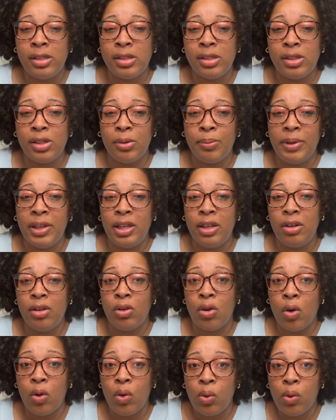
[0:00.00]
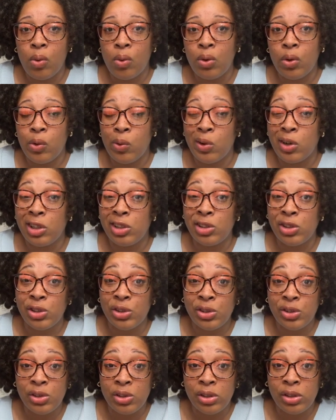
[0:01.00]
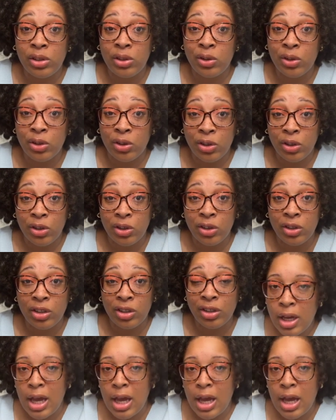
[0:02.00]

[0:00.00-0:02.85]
to be known or understood or heard.